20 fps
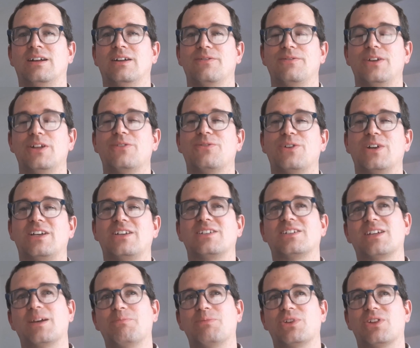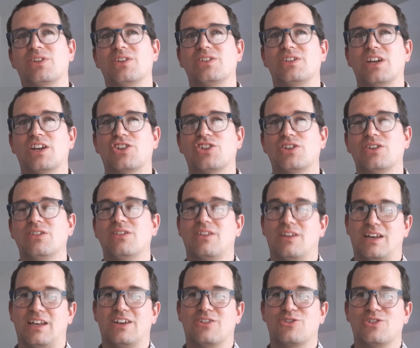Feel free to skip to the section
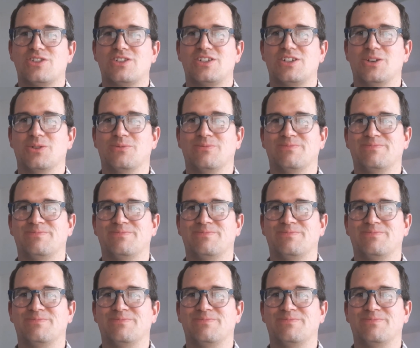that interests you.